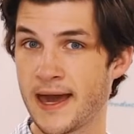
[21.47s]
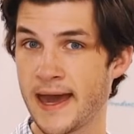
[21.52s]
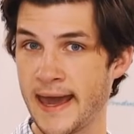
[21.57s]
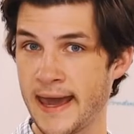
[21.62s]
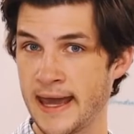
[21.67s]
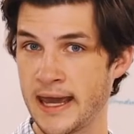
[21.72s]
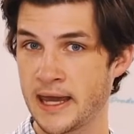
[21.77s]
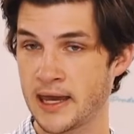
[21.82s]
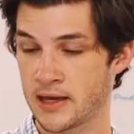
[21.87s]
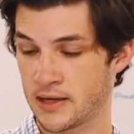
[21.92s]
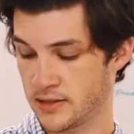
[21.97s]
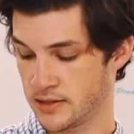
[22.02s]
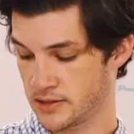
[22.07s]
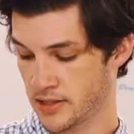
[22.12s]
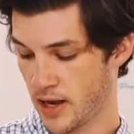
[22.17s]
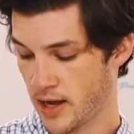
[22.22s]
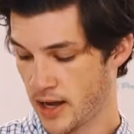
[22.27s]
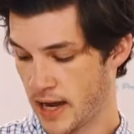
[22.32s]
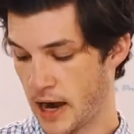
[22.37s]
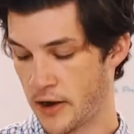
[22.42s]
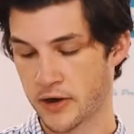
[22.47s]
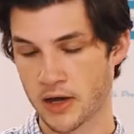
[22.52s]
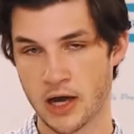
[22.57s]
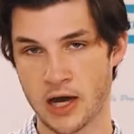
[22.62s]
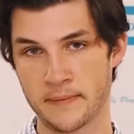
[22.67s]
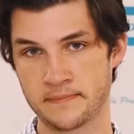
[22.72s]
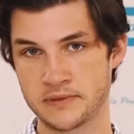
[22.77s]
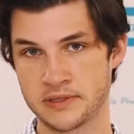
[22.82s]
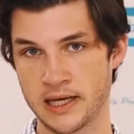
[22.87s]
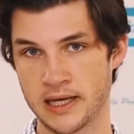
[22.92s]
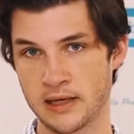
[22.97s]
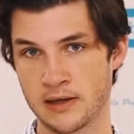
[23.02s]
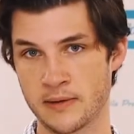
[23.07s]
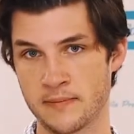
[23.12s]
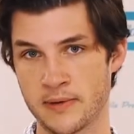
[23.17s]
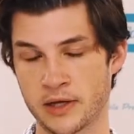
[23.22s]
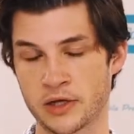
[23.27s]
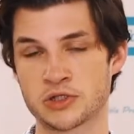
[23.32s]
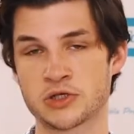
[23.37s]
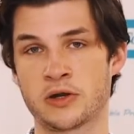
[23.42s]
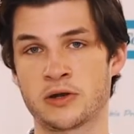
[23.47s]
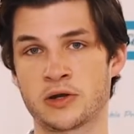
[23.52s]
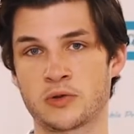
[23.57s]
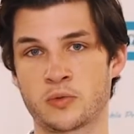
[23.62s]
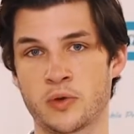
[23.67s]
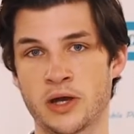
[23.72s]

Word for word: and how to update a mechatronic